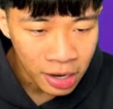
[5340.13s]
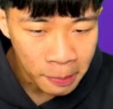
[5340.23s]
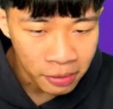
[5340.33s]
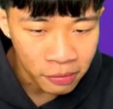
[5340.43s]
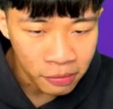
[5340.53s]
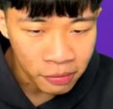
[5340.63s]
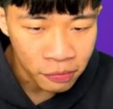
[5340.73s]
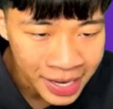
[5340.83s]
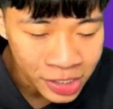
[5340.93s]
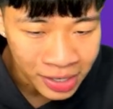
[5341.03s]
button for
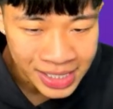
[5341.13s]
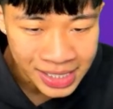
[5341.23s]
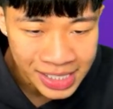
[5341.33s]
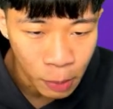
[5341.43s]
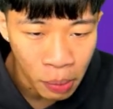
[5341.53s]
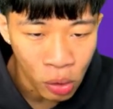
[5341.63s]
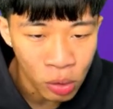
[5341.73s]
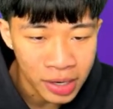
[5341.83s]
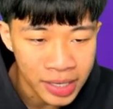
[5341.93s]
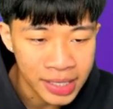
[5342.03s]
me. Interesting to see the
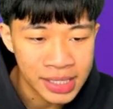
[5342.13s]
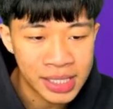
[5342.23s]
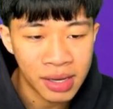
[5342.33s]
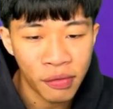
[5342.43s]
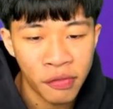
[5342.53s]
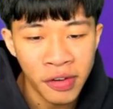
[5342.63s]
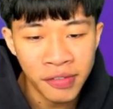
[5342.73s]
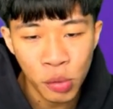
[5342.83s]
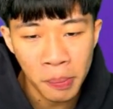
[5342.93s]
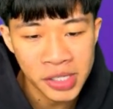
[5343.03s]
poll is
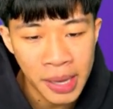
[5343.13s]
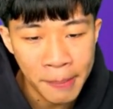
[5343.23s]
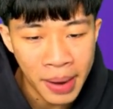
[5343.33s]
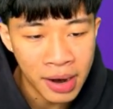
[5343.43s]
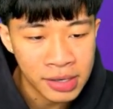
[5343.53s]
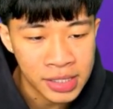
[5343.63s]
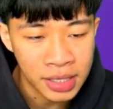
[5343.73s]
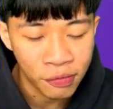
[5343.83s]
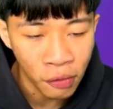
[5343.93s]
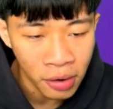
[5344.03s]
51% Barnes,
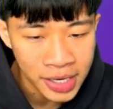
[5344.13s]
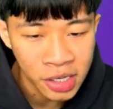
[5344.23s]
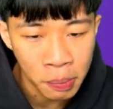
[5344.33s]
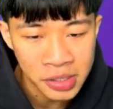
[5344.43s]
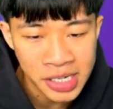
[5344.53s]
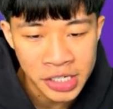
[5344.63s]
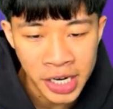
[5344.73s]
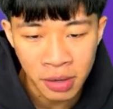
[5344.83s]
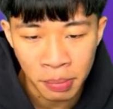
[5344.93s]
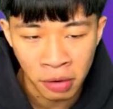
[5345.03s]
42%
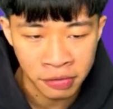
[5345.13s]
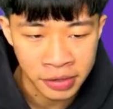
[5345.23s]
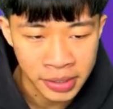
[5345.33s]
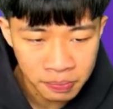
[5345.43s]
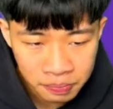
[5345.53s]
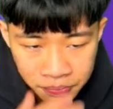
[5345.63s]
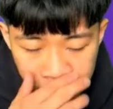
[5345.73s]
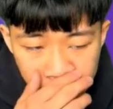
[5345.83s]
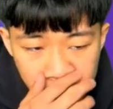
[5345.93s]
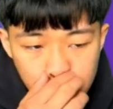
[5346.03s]
Jacob Murphy,
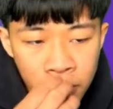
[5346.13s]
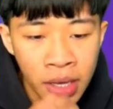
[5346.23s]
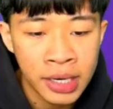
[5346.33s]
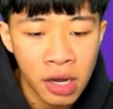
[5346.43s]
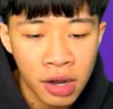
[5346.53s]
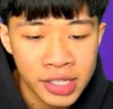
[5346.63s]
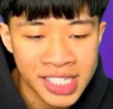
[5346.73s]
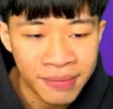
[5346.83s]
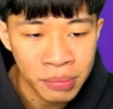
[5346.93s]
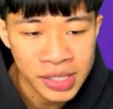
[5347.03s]
and the odd
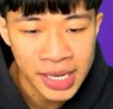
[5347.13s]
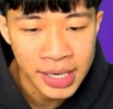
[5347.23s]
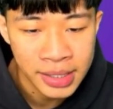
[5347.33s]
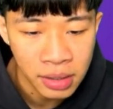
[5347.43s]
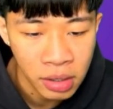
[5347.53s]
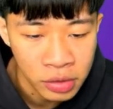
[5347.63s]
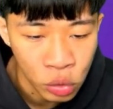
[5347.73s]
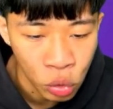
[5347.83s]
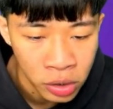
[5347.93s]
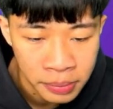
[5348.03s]
7% on
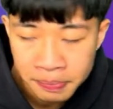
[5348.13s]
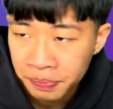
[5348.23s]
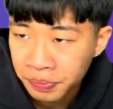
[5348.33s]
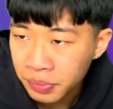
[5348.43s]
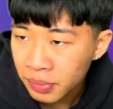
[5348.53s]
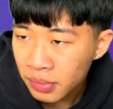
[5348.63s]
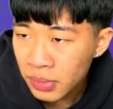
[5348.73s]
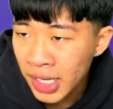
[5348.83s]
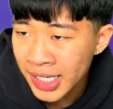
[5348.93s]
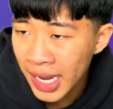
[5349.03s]
Gordon. Let's end